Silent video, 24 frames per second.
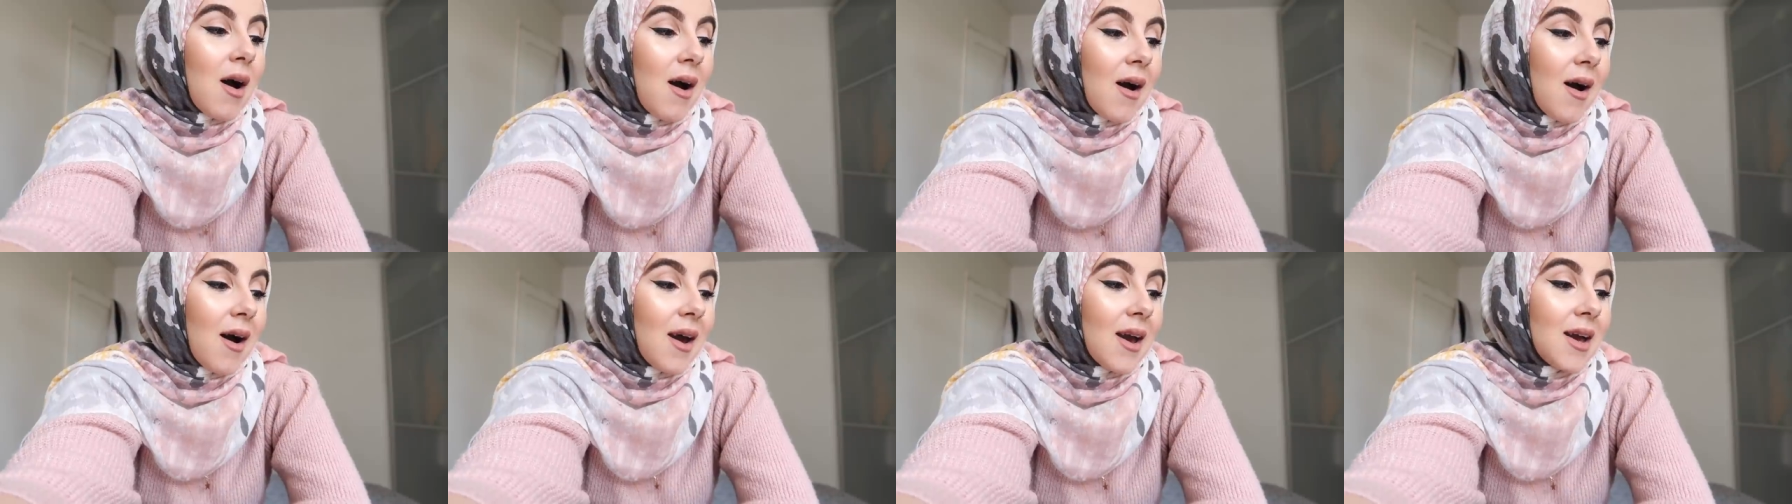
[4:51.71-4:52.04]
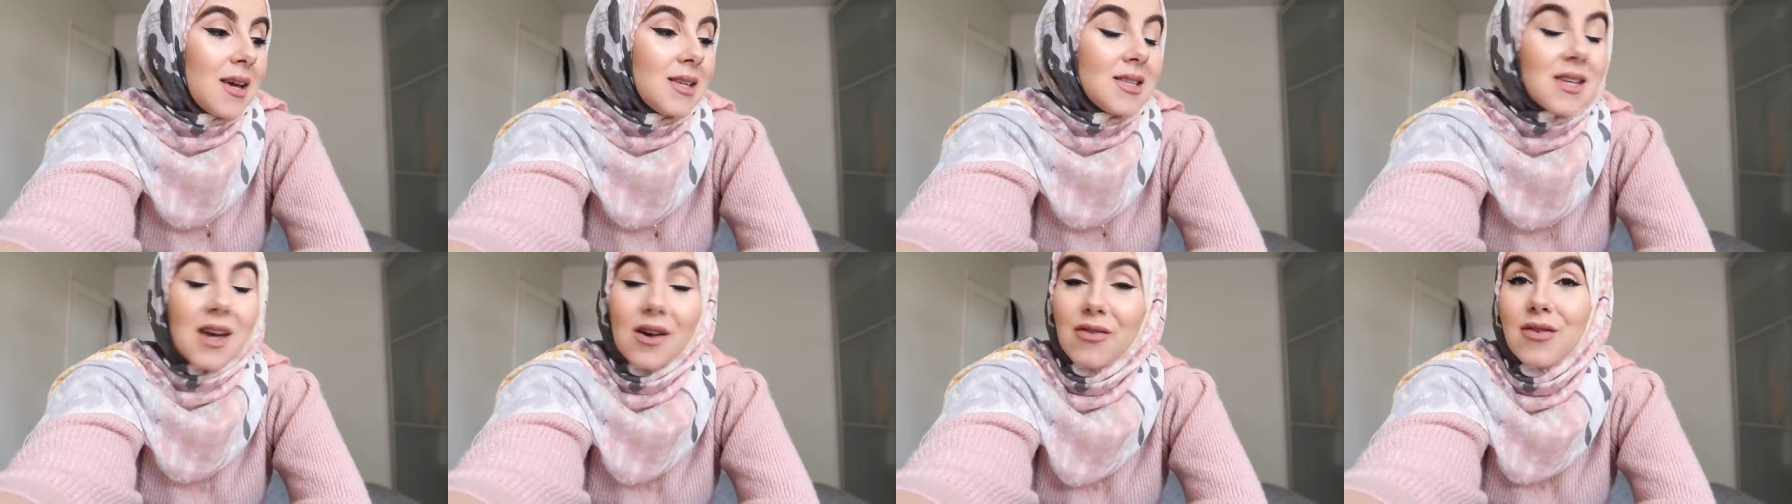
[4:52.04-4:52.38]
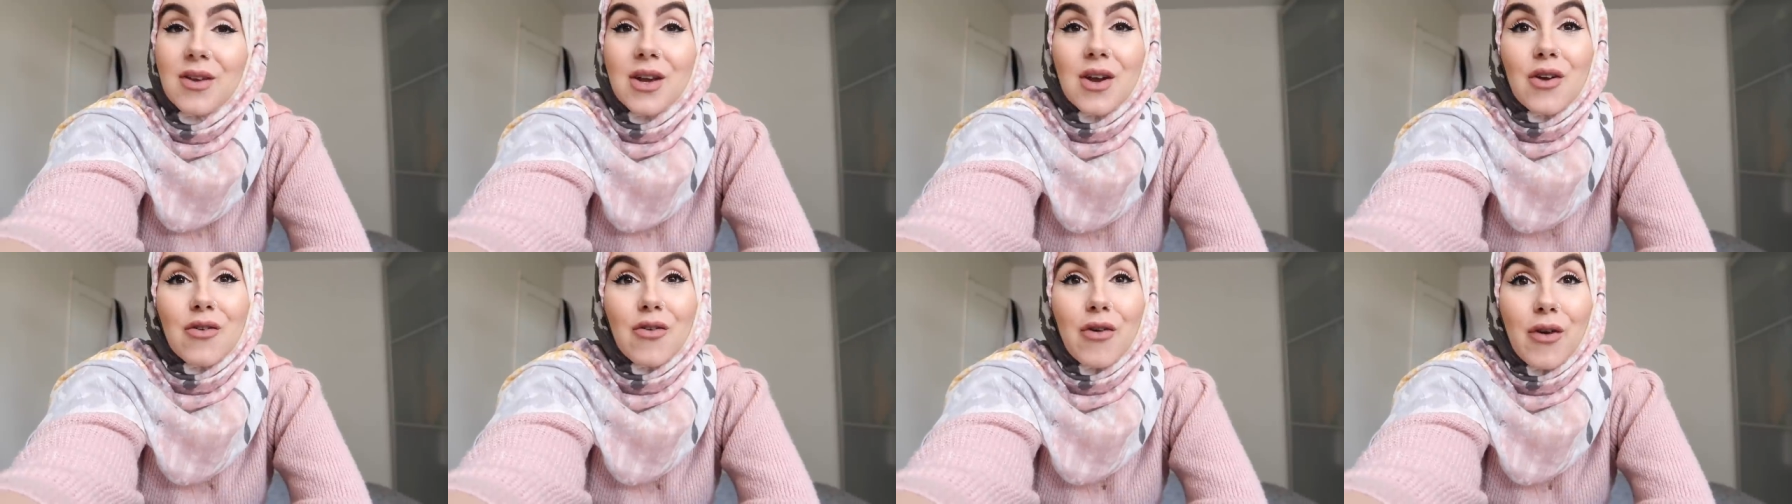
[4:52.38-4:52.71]
I
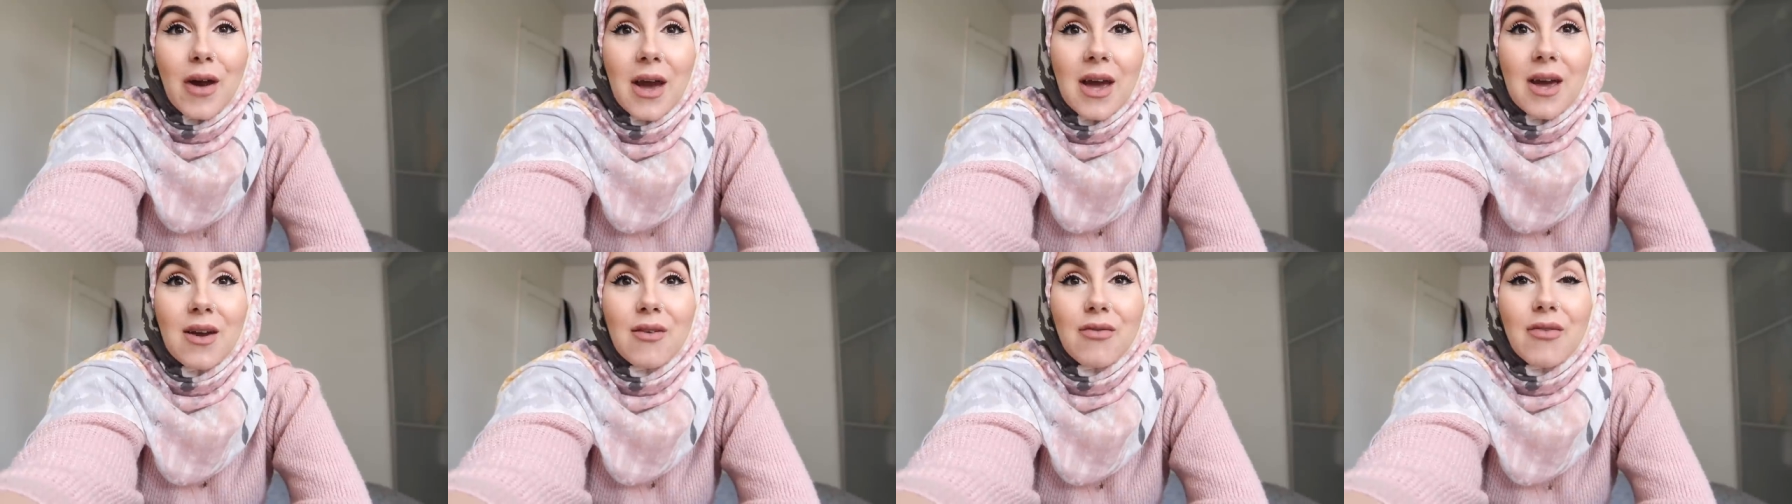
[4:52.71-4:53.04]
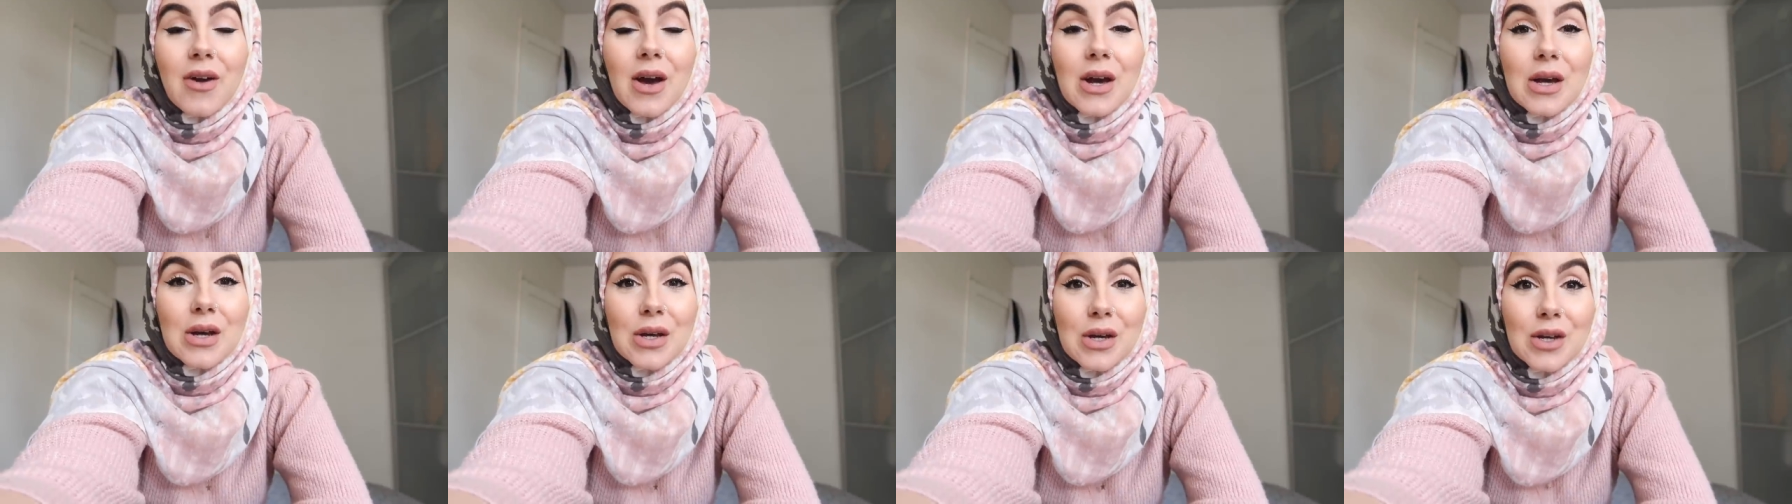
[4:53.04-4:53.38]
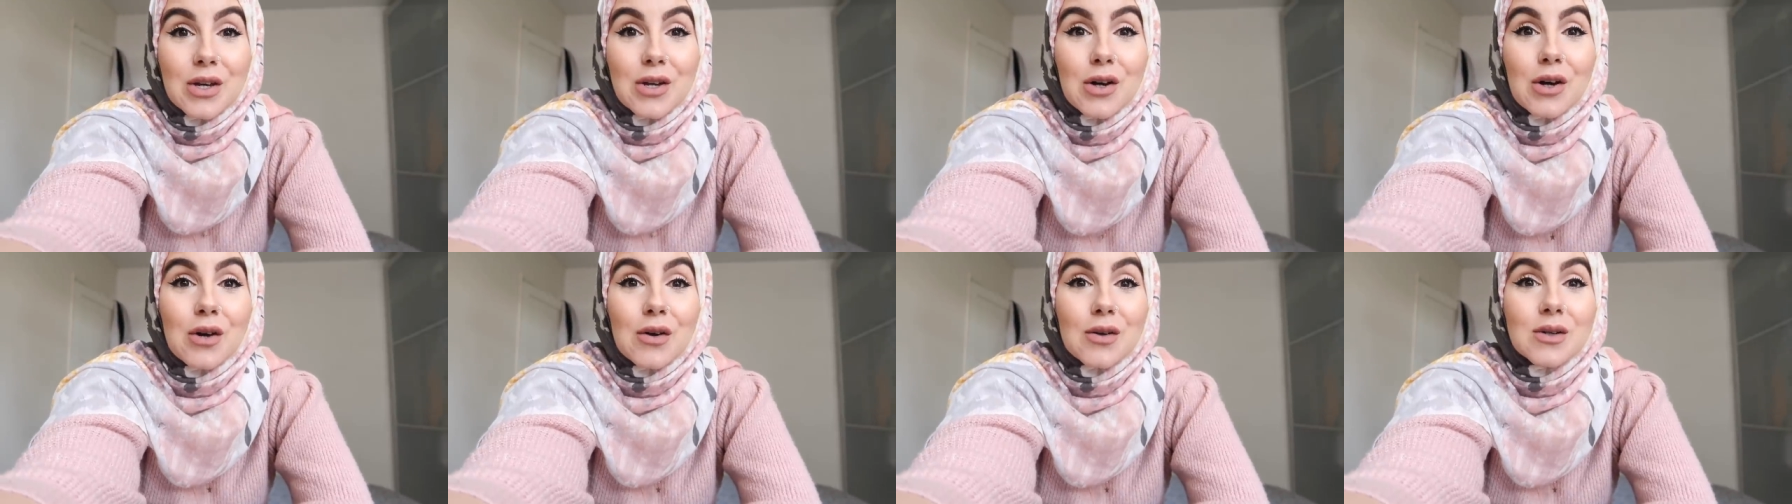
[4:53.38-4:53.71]
definitely crave a
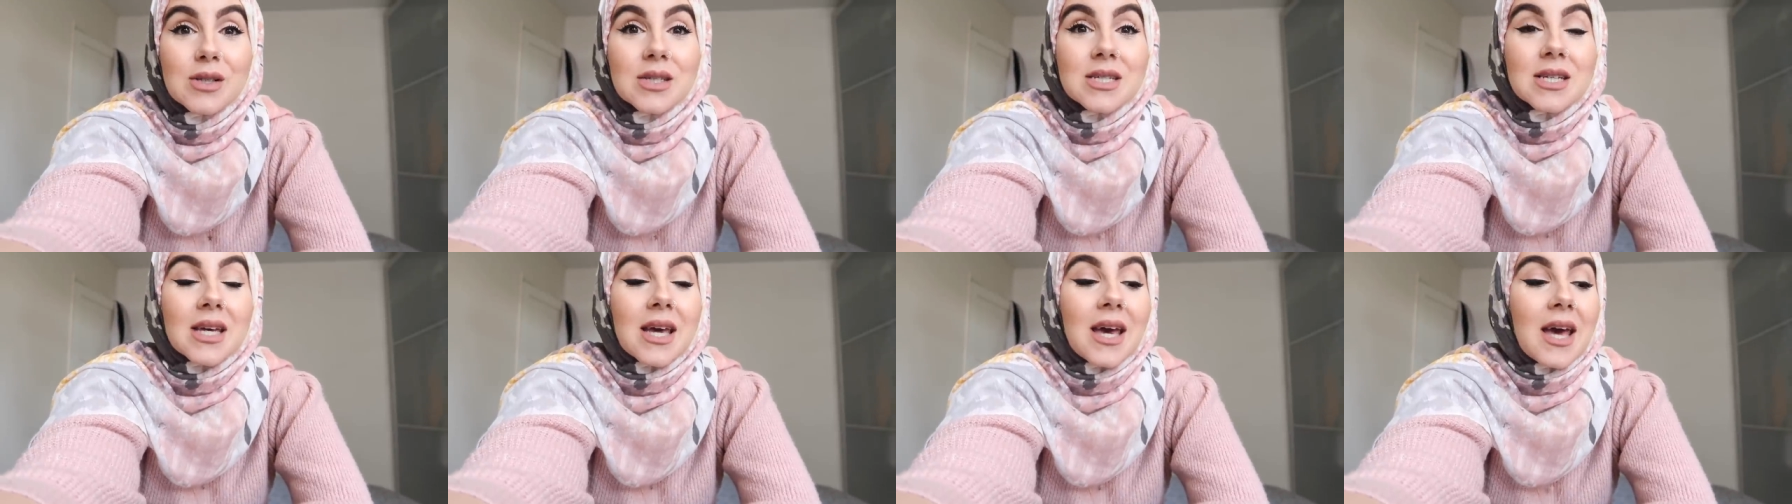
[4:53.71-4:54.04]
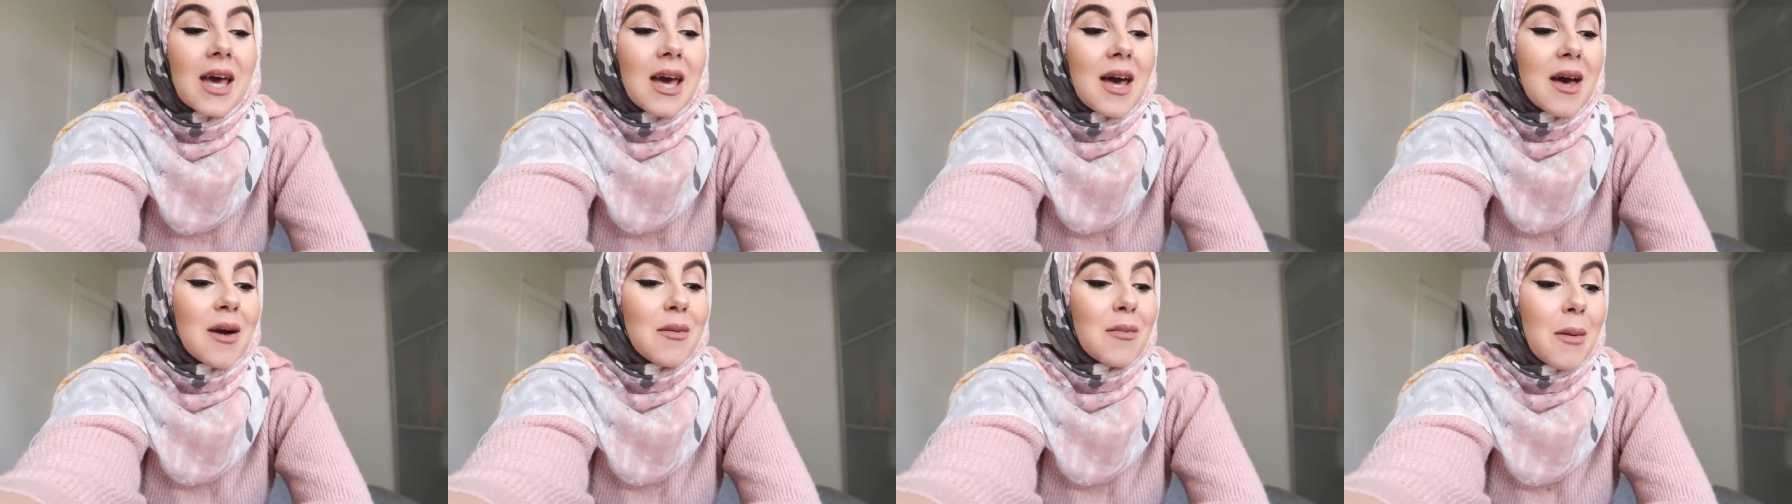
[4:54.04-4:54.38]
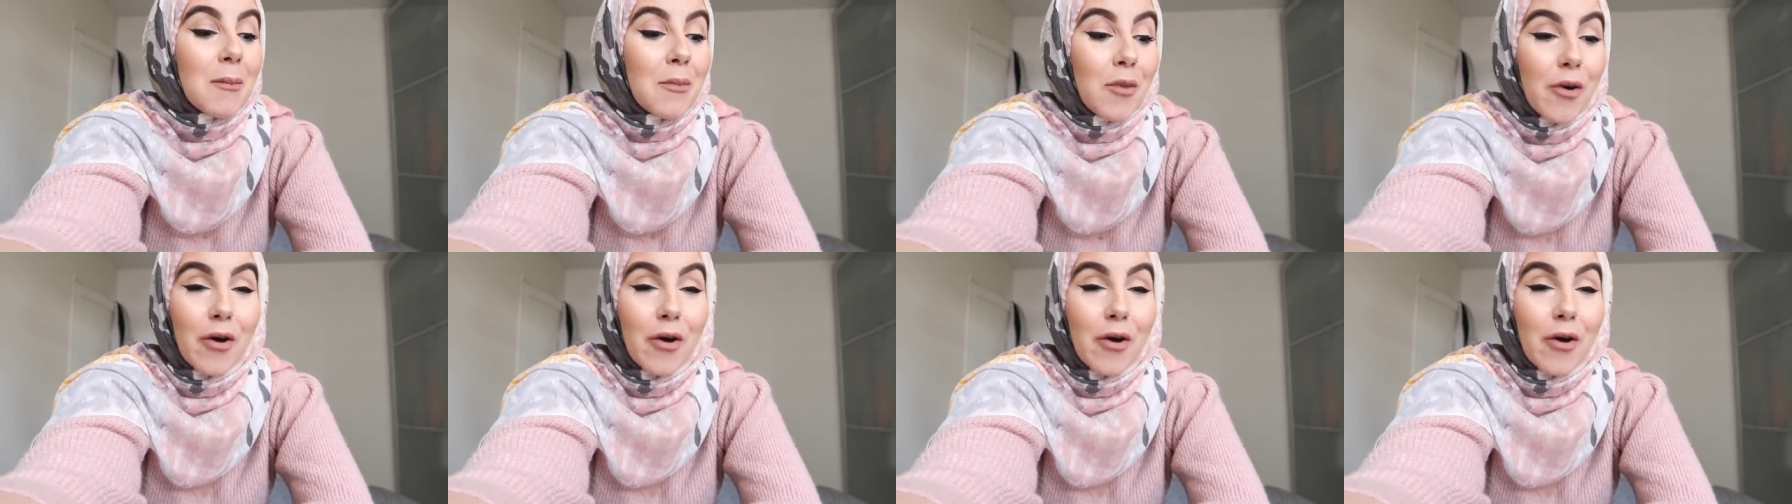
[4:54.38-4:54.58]
good old um,